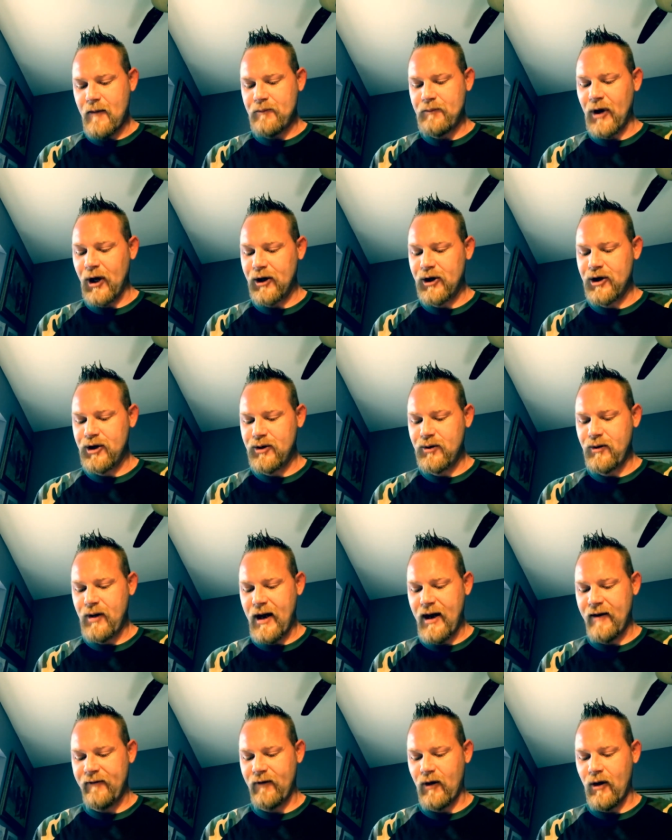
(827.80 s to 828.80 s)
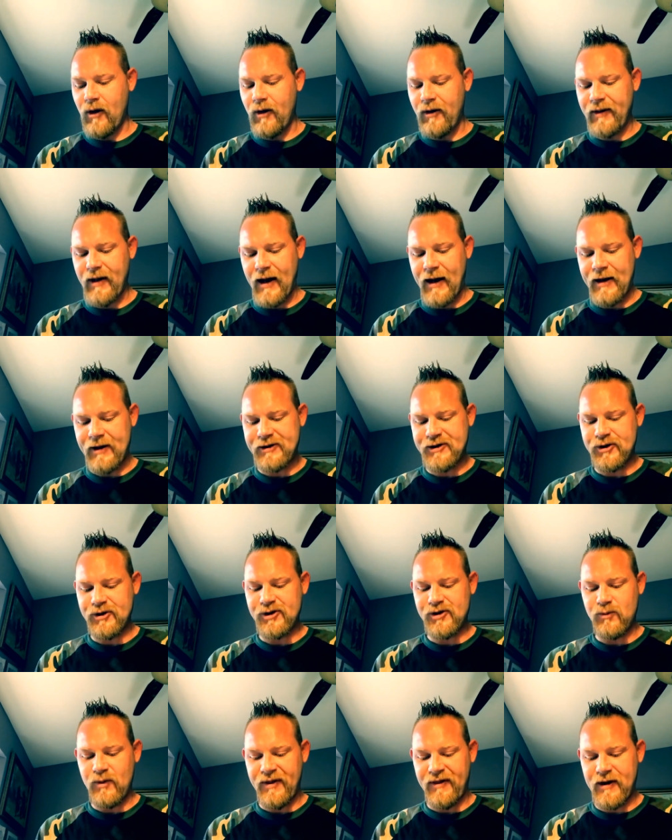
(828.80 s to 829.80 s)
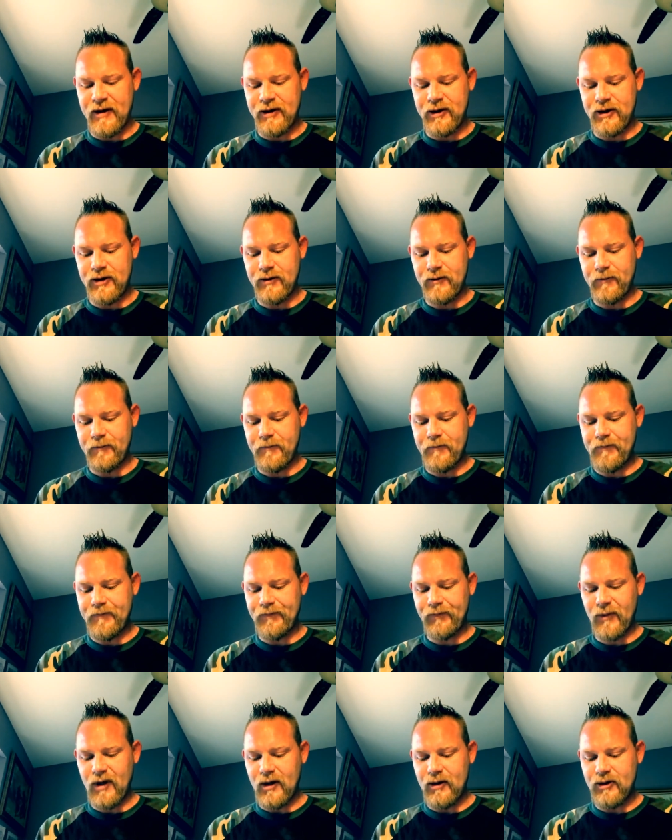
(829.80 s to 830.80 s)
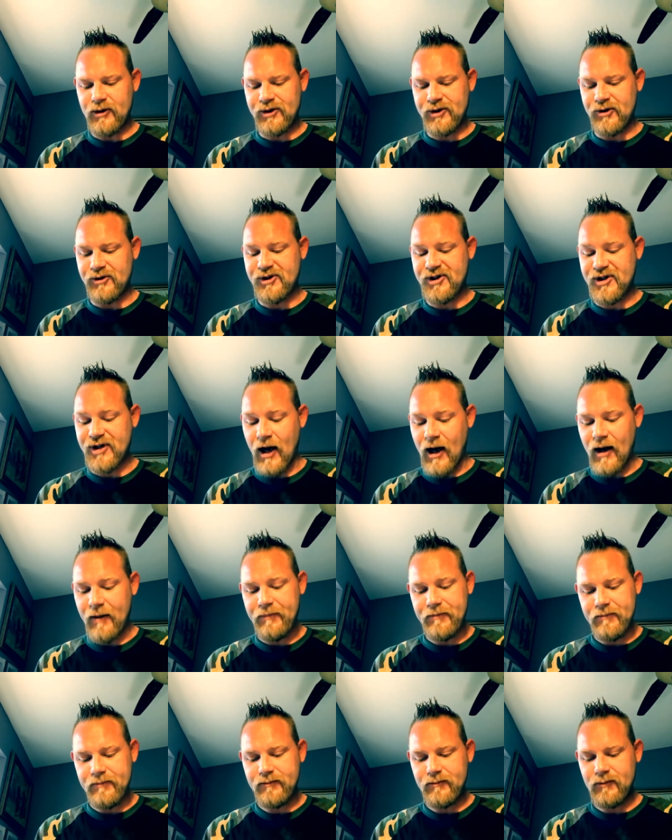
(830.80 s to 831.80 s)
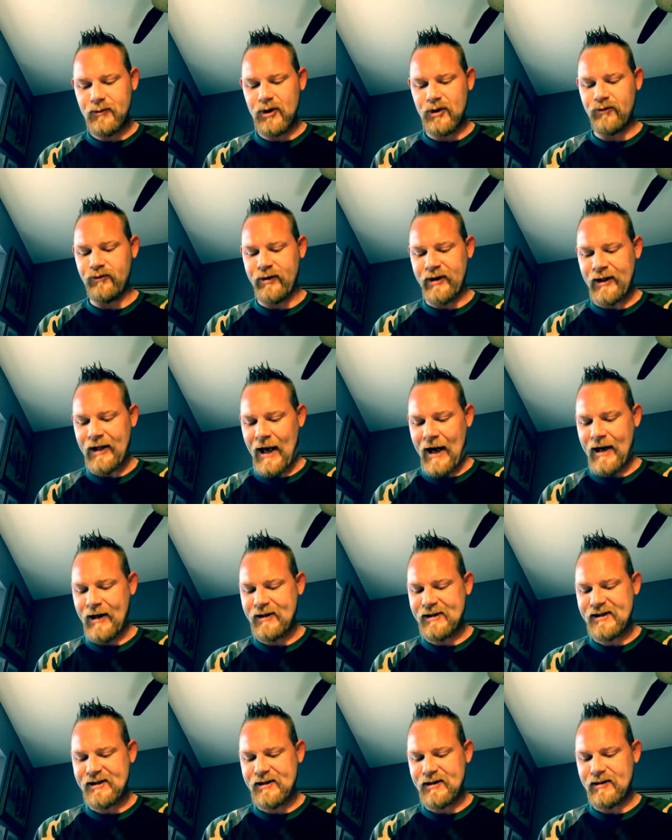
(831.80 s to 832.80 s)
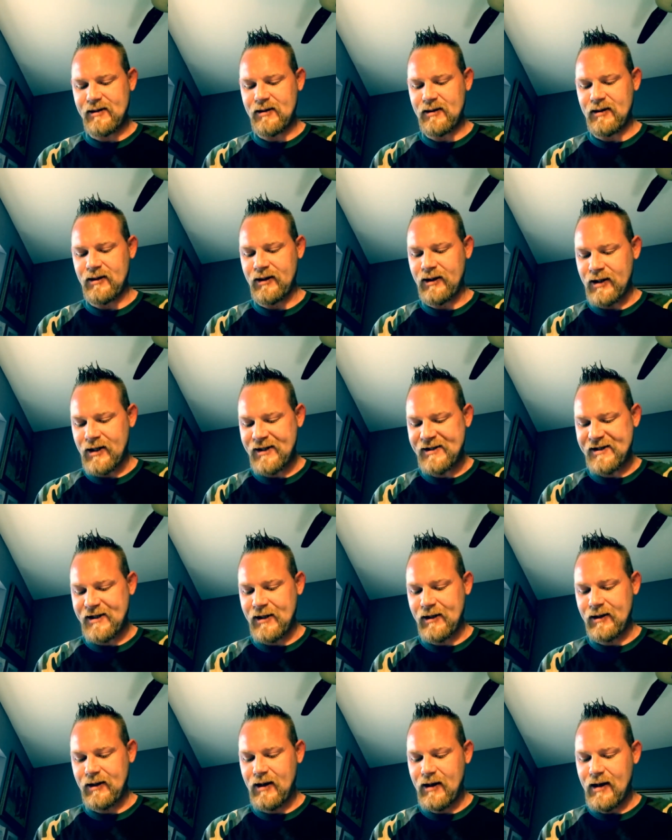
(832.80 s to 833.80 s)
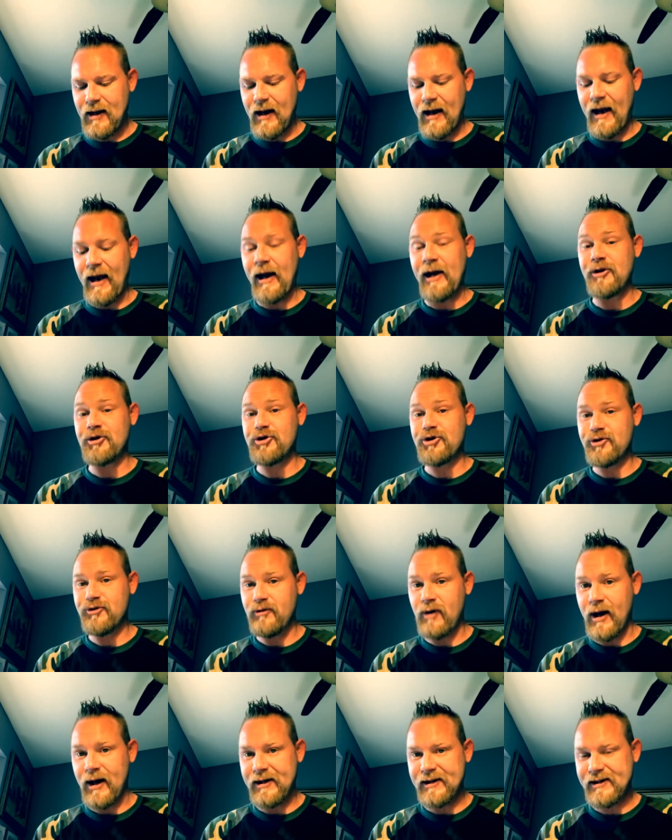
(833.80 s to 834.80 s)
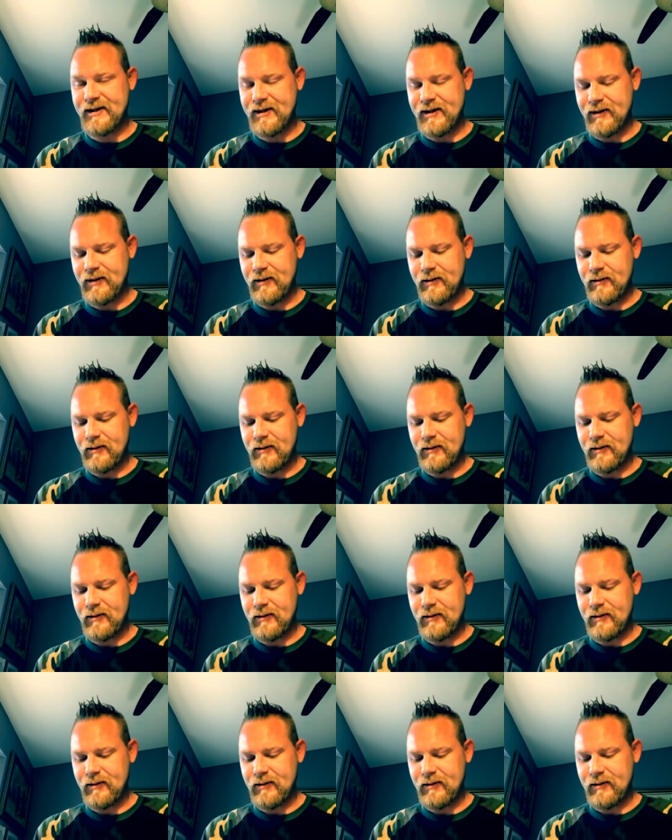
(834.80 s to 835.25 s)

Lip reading: But you have all the answers within you. So stop, relax, listen, and trust.